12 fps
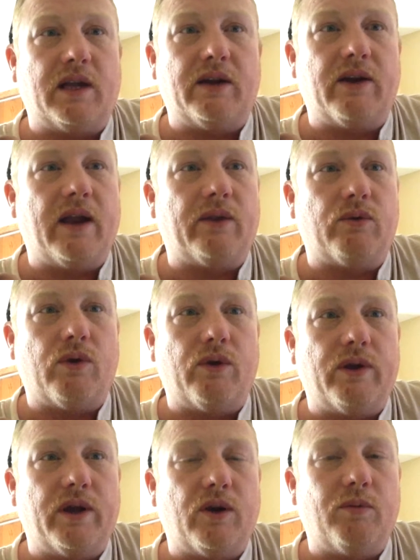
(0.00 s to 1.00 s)
down the road
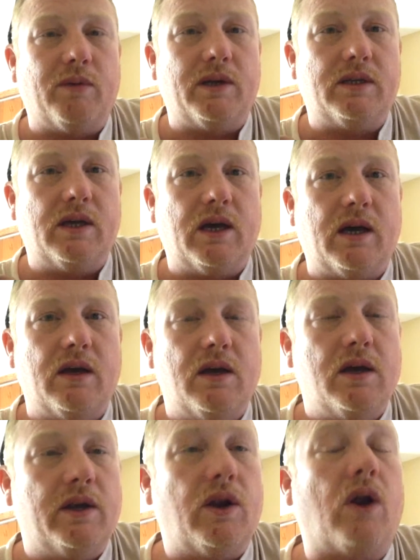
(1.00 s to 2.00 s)
here, but
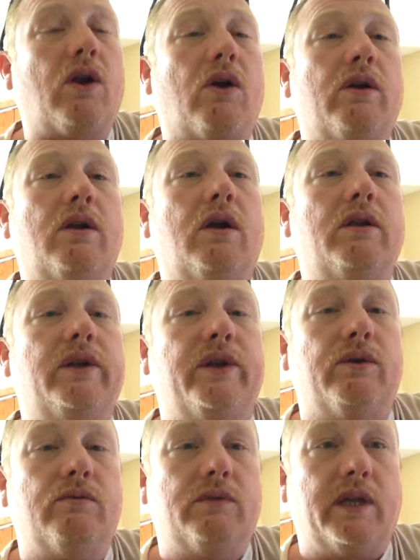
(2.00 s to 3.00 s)
not hard at all to
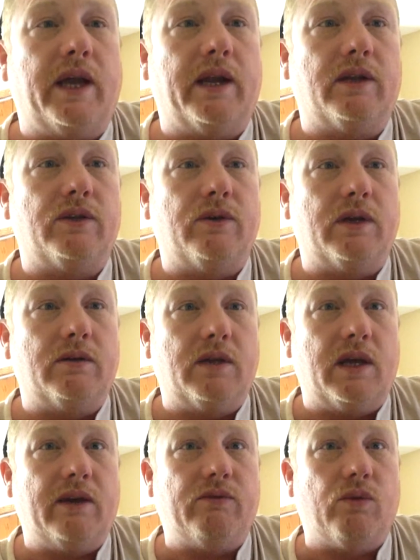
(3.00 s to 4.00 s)
do to get into it.
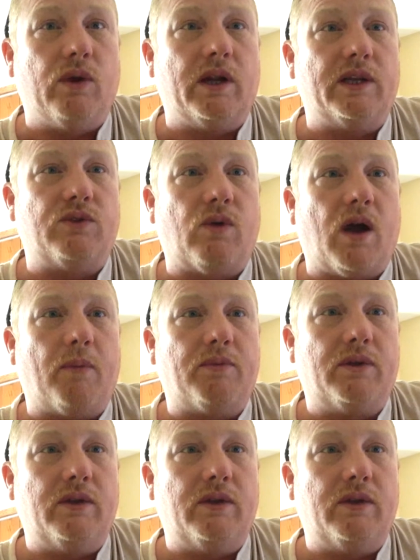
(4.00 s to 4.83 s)
They've really dropped